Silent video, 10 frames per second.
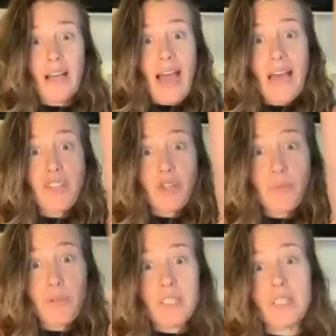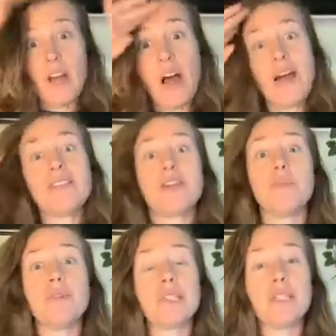as they're moving
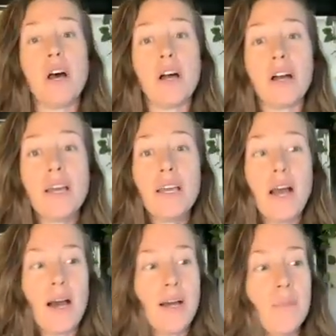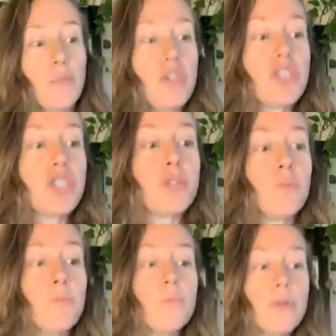along, which
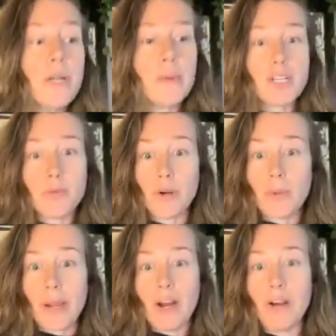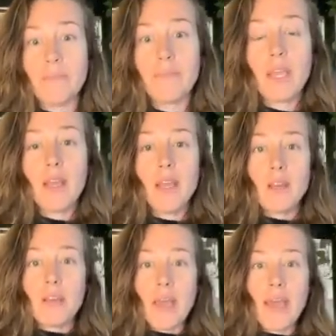pretty much broke my heart.
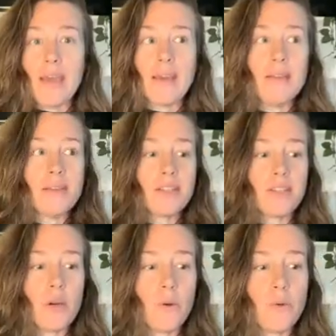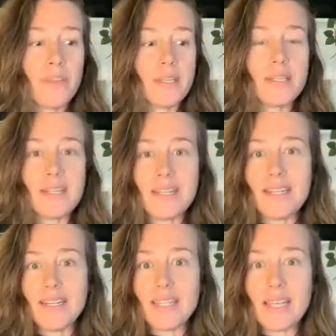And so this
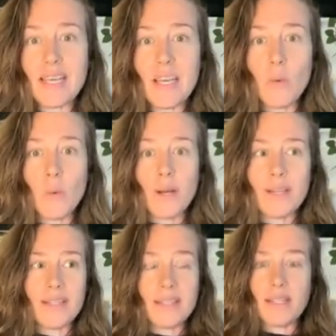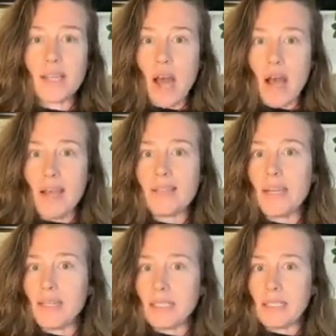DDT was disguised
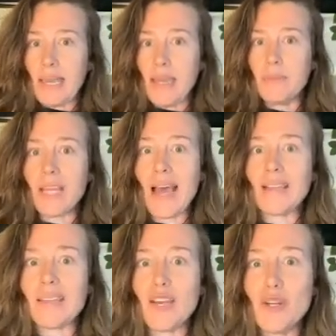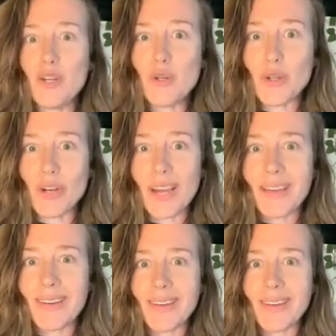and claimed as a nutrient.